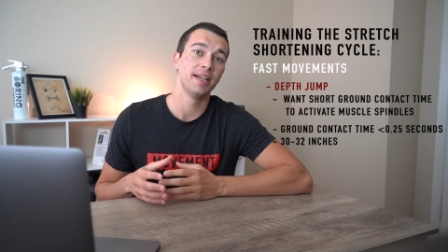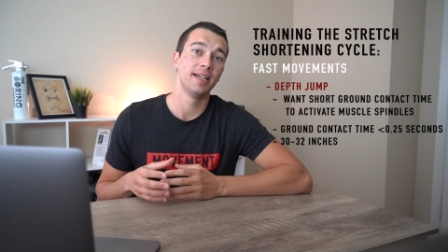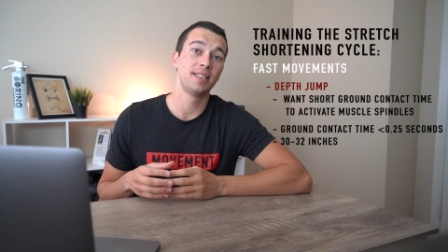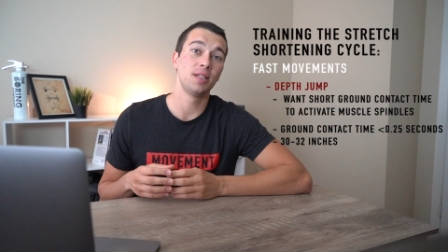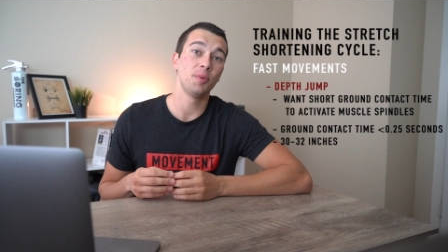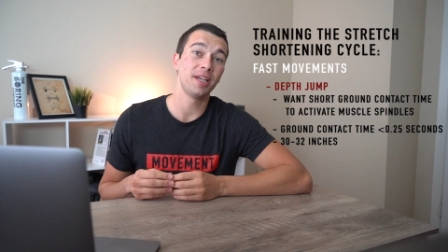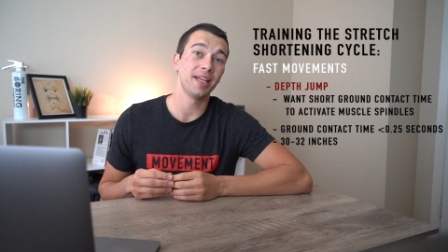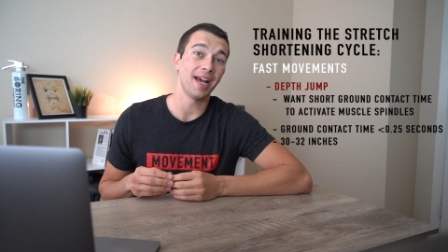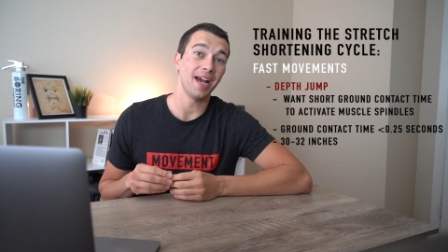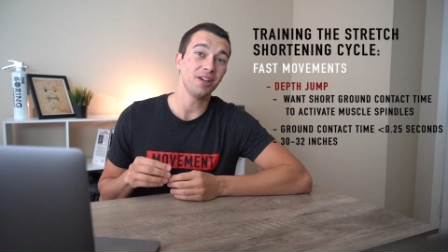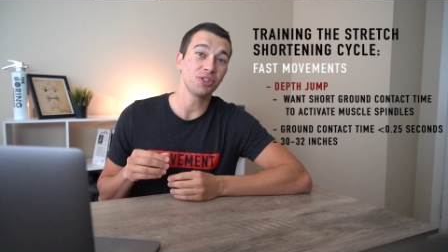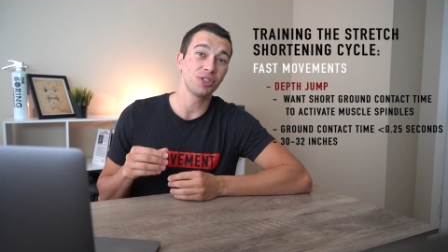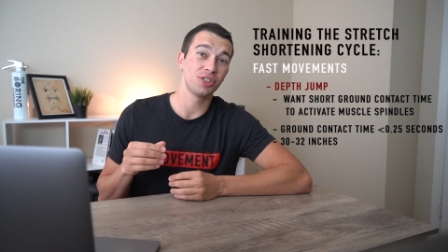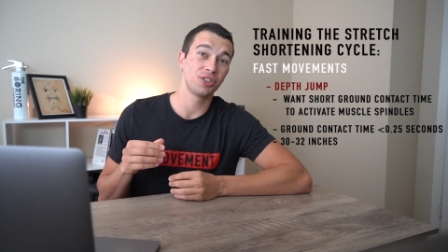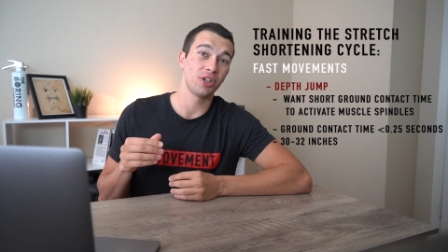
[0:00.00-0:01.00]
is that we can
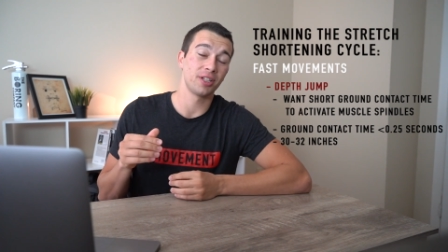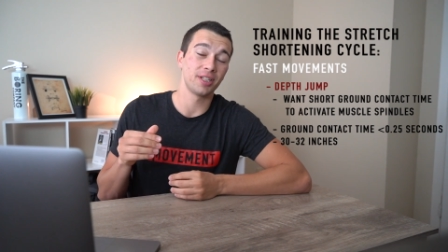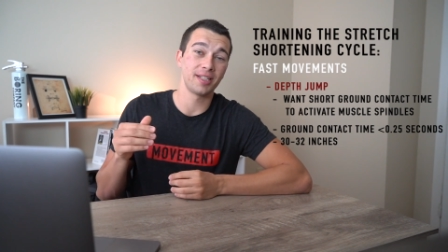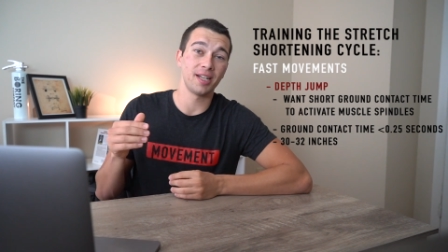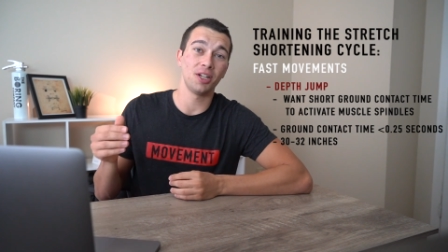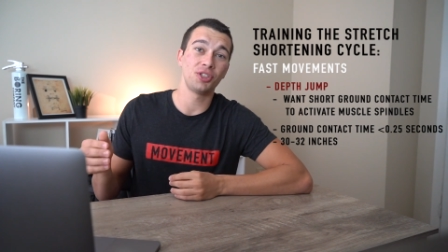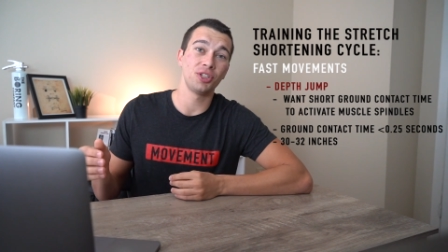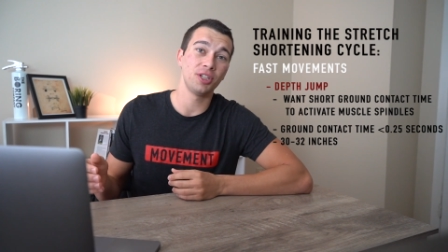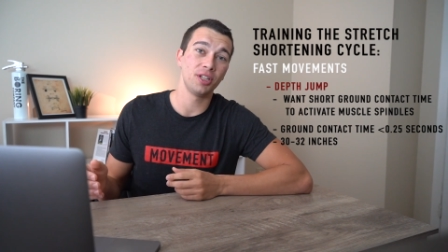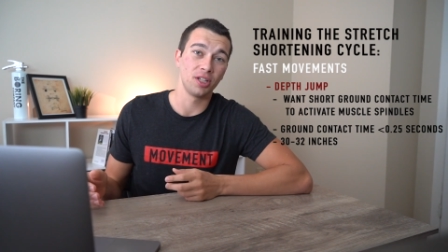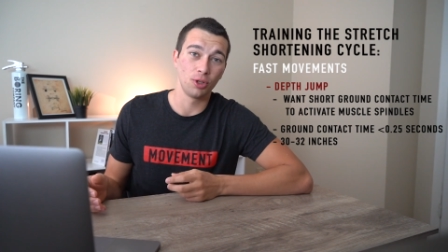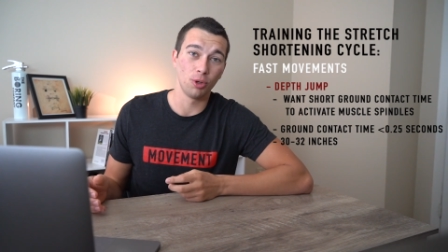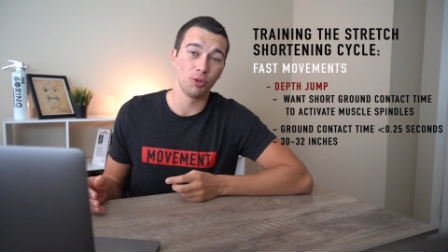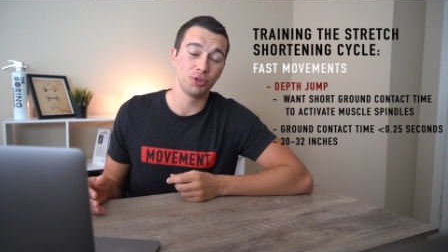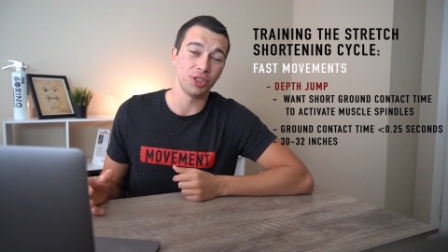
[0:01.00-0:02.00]
actually start to touch into the
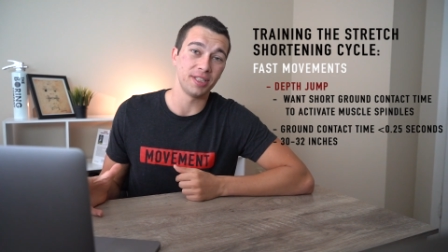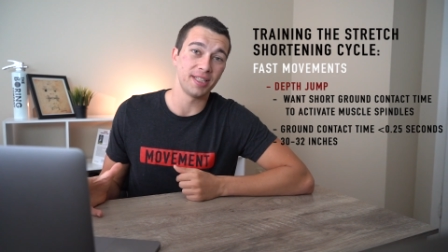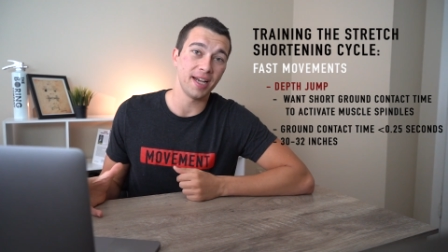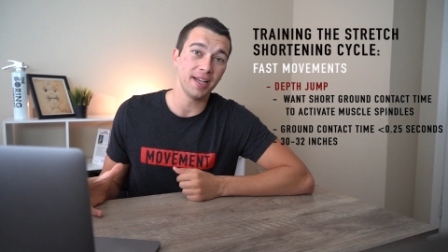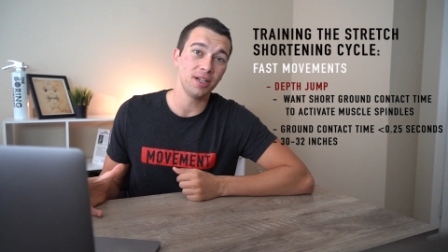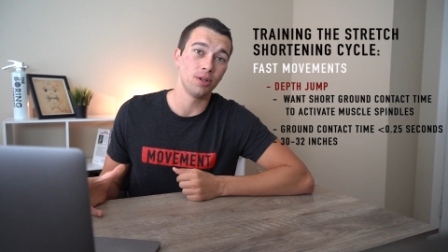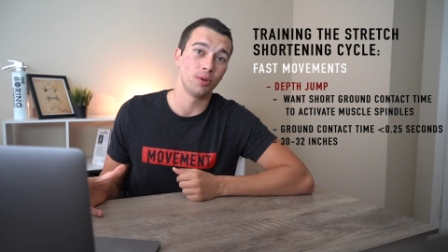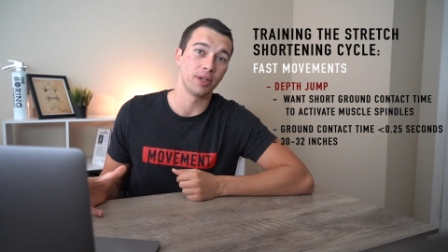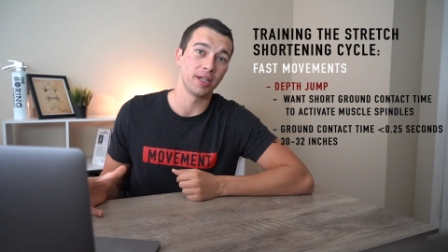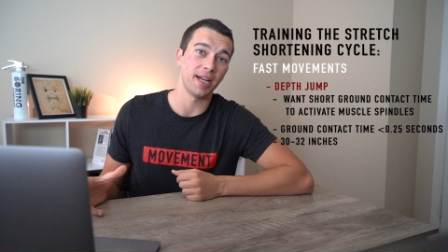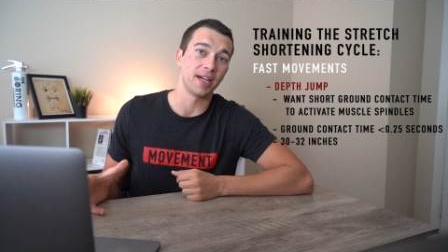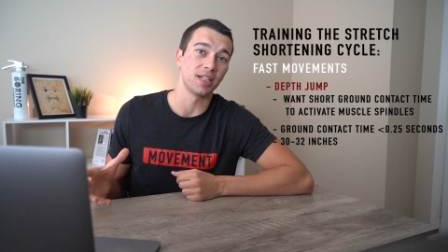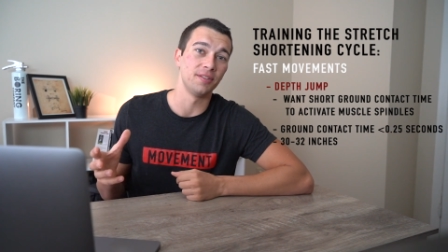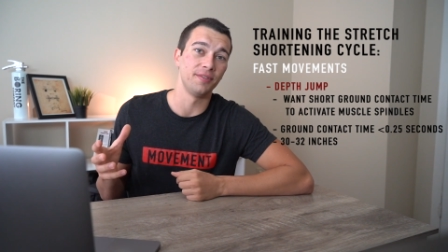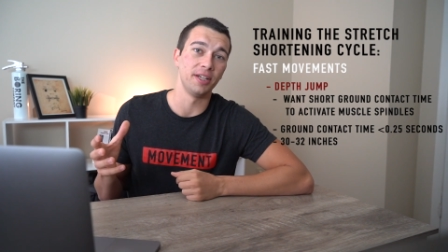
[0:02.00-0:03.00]
Golgi tendon organ
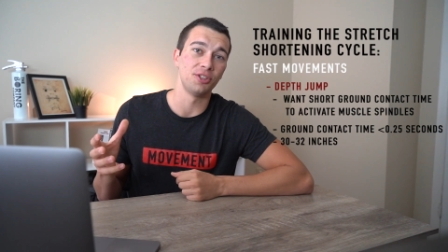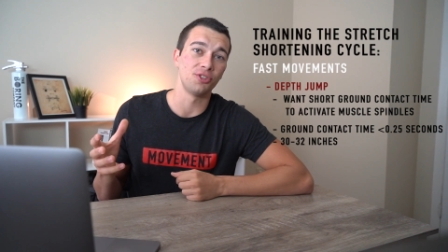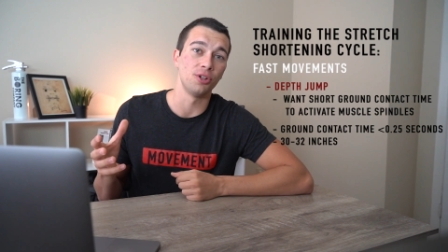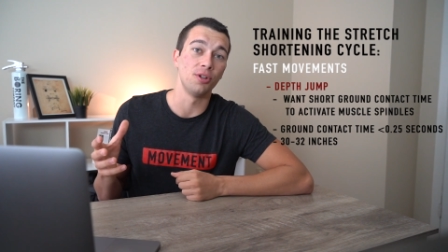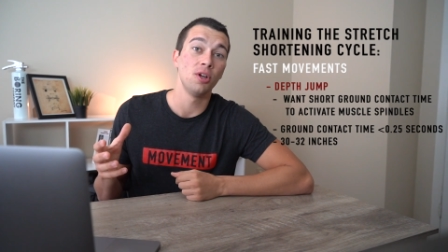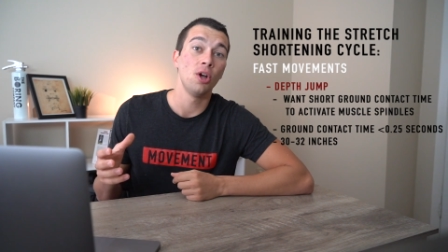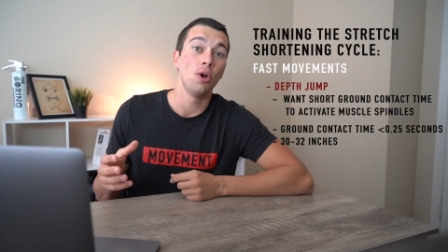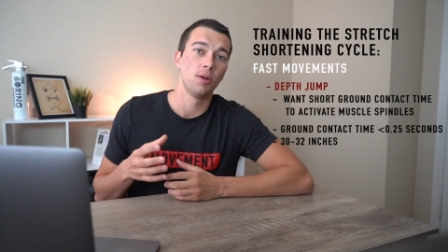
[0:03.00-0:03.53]
activation,